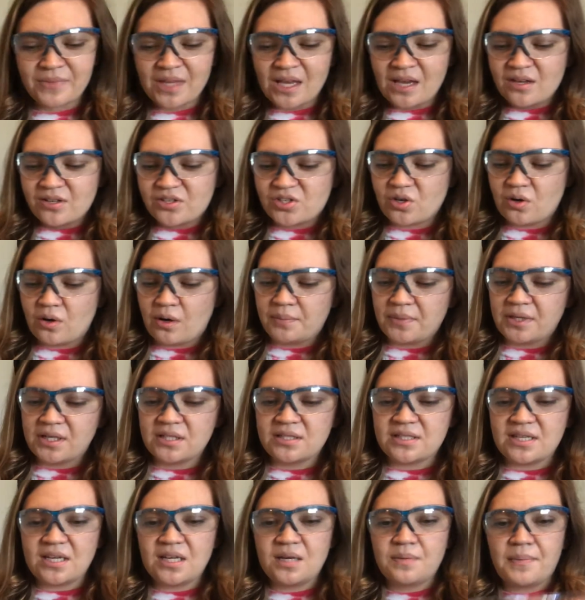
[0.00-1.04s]
So I'm going to
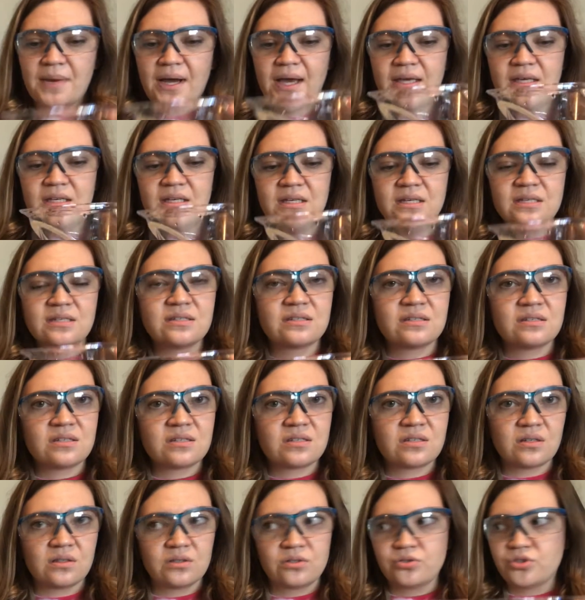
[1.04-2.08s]
take my yeast
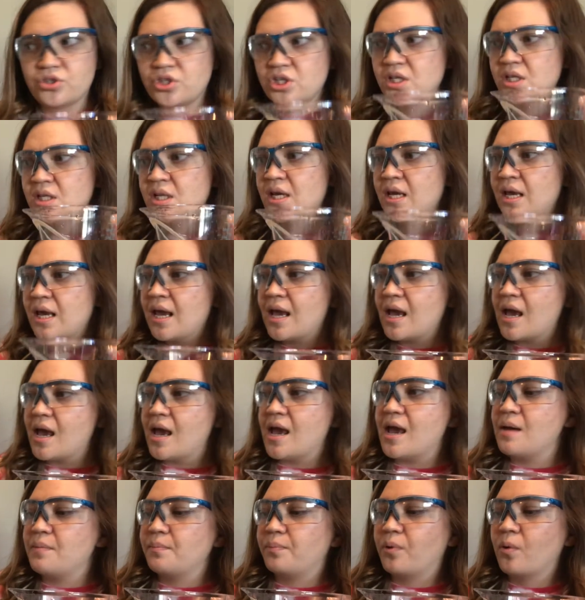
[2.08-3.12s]
solution
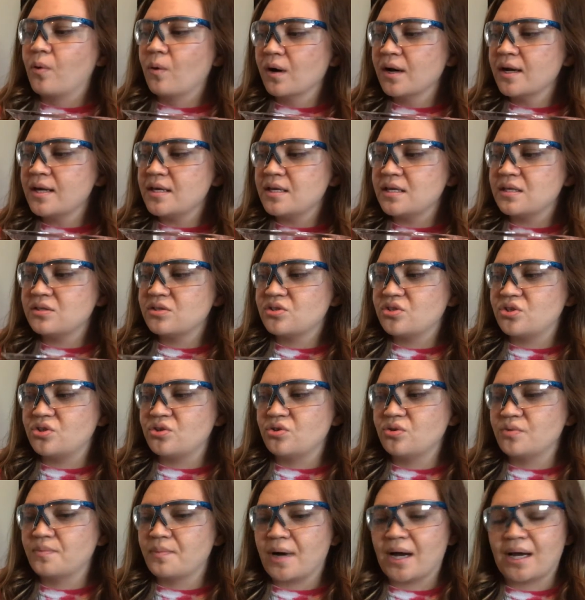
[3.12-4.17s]
and pour it
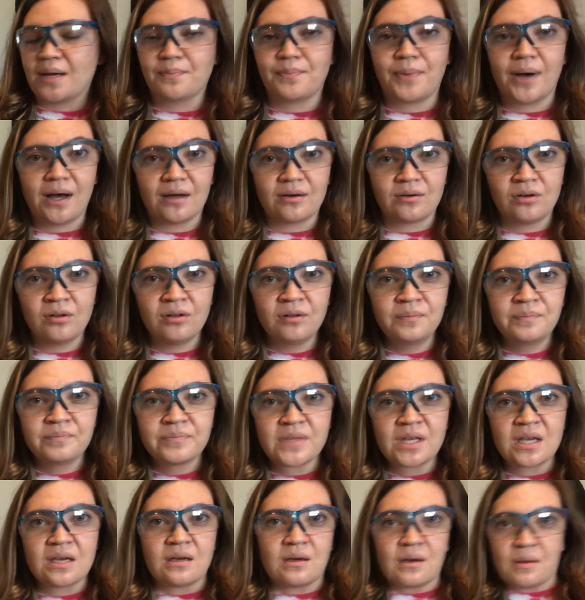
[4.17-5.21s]
into my bottle.
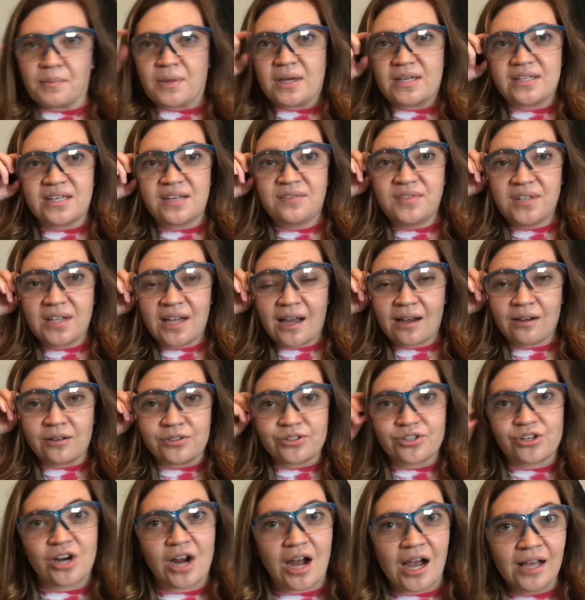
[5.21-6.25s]
And my safety goggles
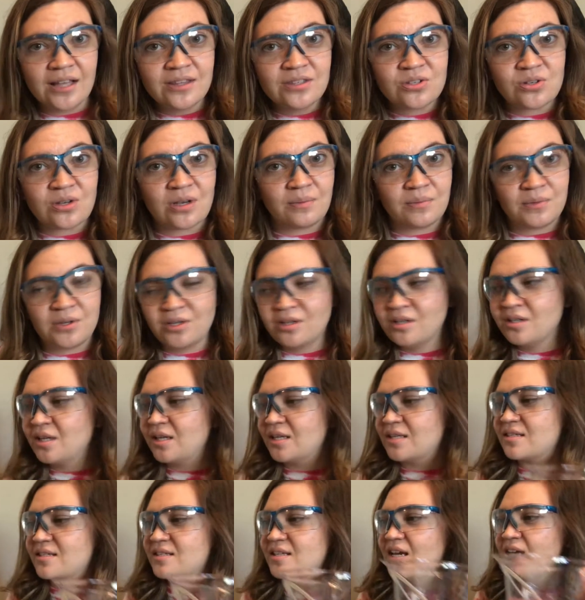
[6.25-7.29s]
are on, so I'm good
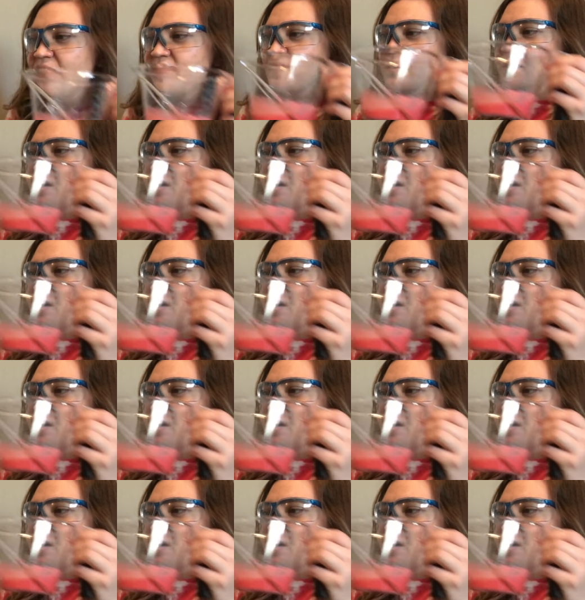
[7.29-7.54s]
and safe.